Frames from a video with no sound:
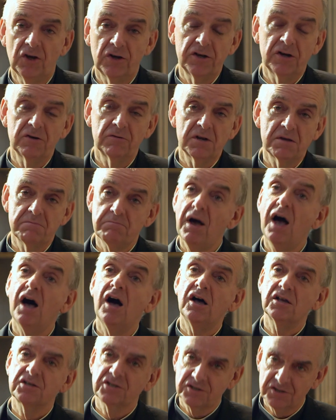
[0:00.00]
not only
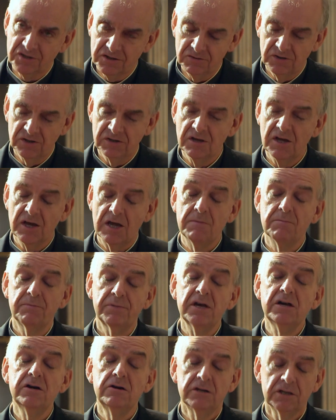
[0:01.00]
past
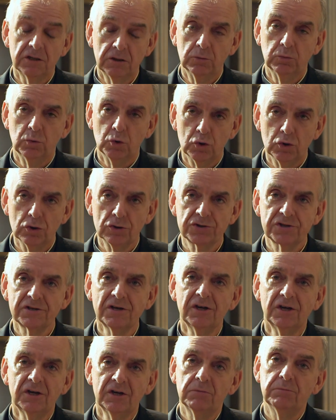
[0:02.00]
imperial wars,
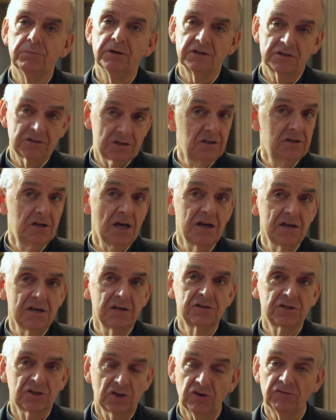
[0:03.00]
but
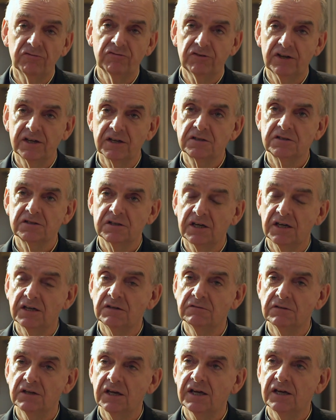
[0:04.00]
today's conflict
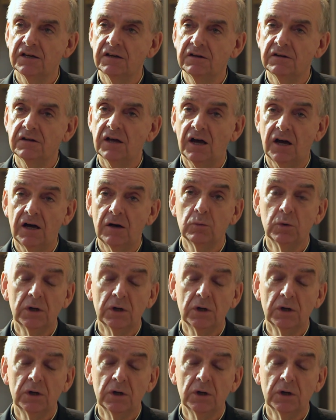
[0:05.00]
in our